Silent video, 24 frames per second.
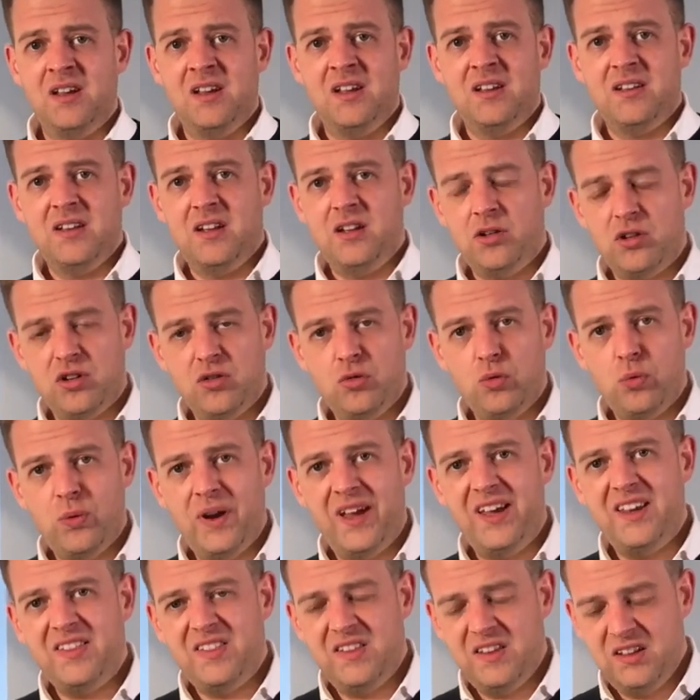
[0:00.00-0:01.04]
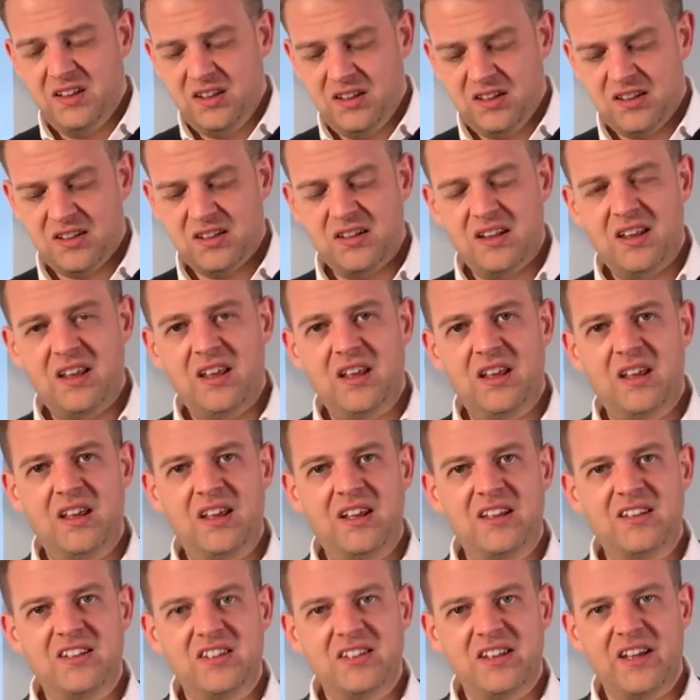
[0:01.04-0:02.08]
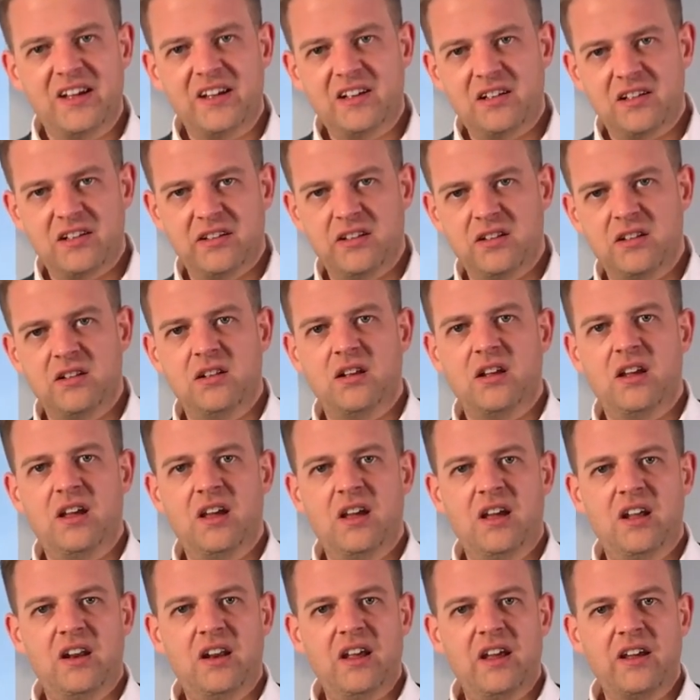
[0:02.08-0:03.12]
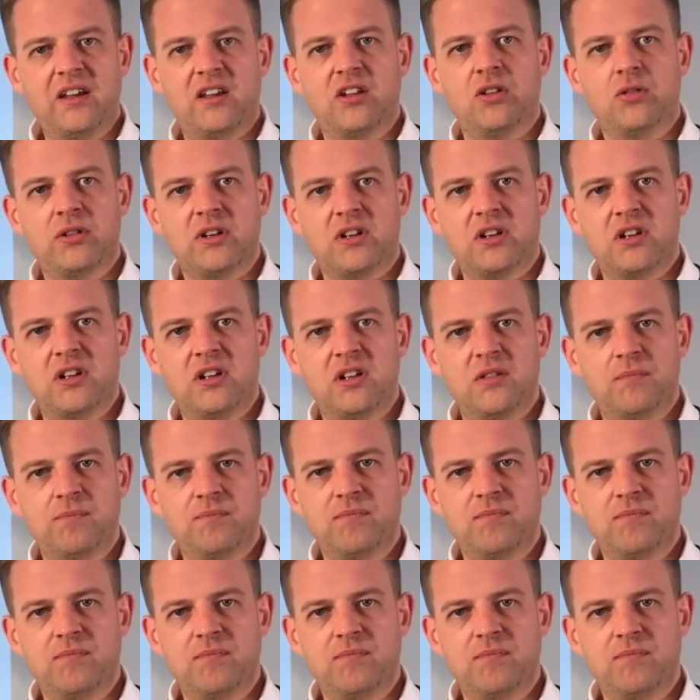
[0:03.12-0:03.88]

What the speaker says: that you can weigh these exactly and accurately.